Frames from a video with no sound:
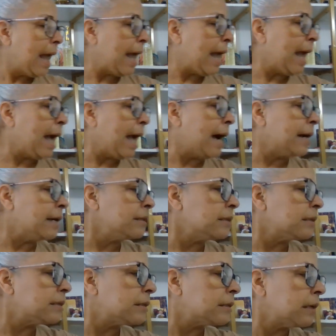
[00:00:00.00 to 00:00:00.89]

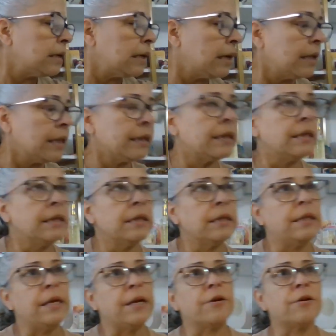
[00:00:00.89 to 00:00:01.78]
And
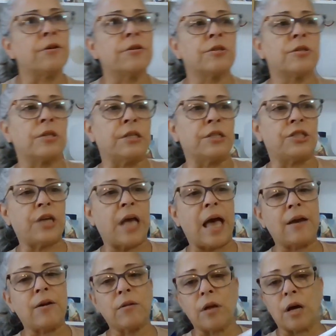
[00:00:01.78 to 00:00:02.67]
there's a
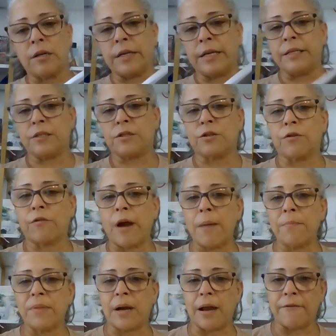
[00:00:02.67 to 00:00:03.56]
channel on
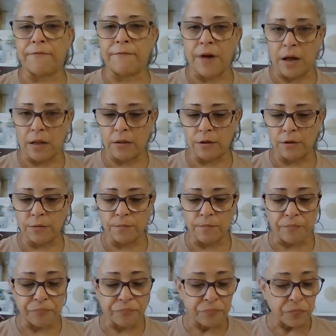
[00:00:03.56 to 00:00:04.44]
Instagram that I follow.
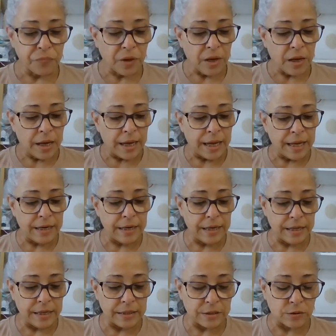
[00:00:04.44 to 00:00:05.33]
It
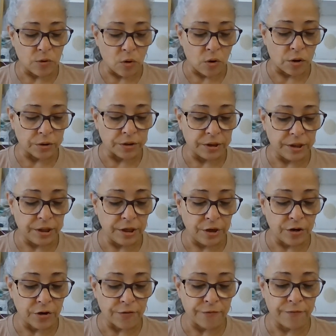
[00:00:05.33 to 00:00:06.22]
is called
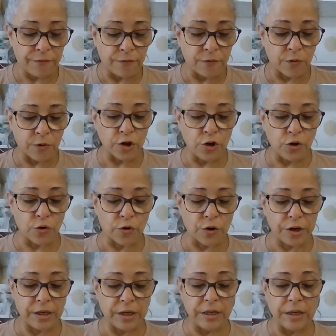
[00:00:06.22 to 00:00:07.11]
Here for
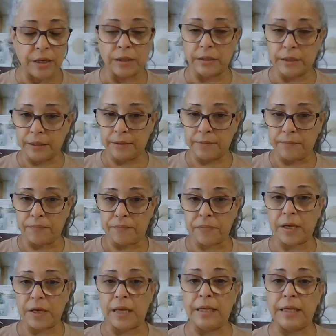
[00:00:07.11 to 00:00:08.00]
Your Healing,
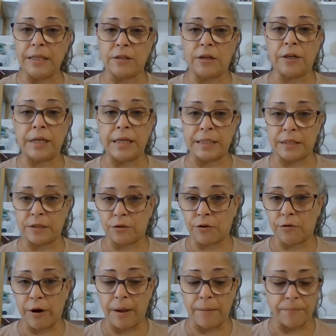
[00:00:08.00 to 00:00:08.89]
and he's on
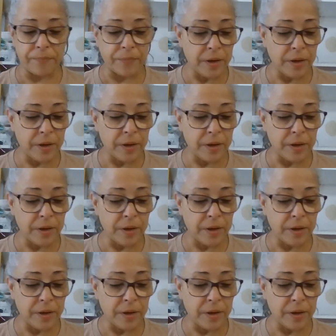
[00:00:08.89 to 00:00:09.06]
Instagram.